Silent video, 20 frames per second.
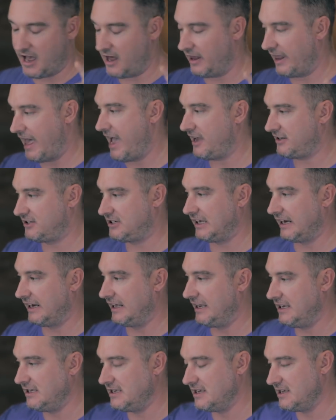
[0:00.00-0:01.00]
I'll
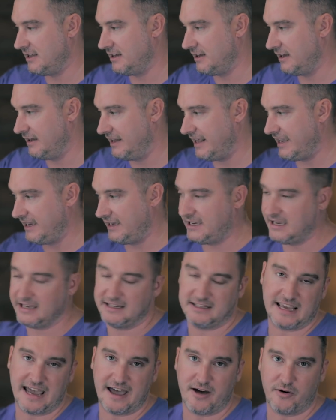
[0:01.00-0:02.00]
actually link
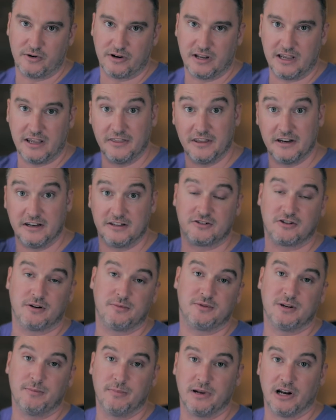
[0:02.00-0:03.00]
it down in the
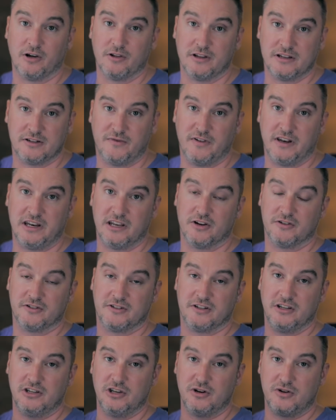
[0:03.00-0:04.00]
description below this video,
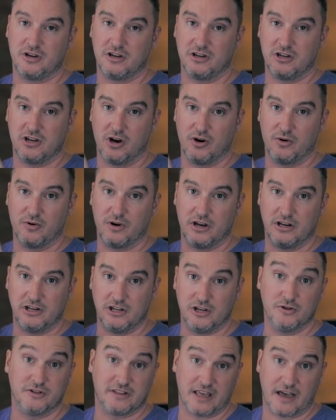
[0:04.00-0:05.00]
so you can go
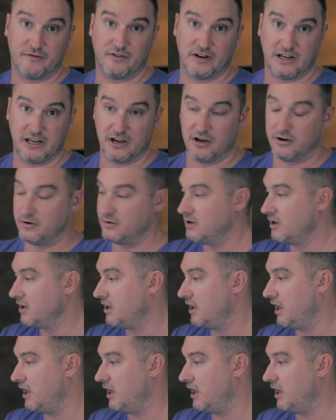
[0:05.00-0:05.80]
and use that video.